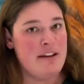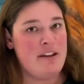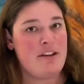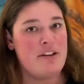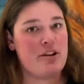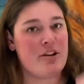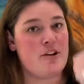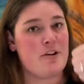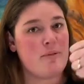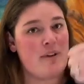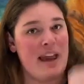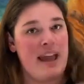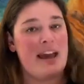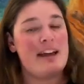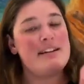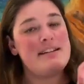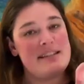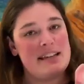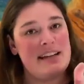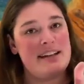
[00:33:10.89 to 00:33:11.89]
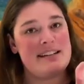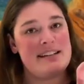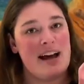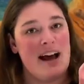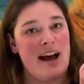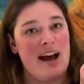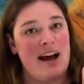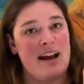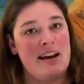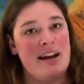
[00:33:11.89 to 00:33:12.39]
the Grand
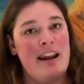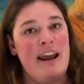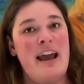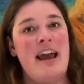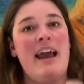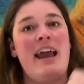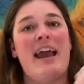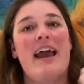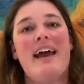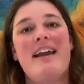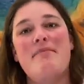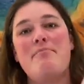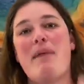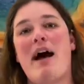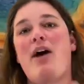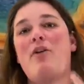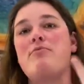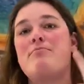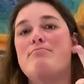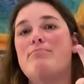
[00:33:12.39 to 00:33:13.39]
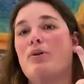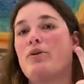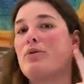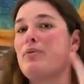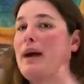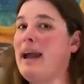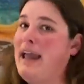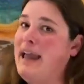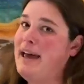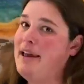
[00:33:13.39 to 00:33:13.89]
Teton and Mount
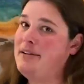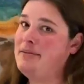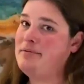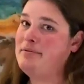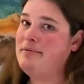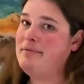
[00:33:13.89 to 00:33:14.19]
Moran.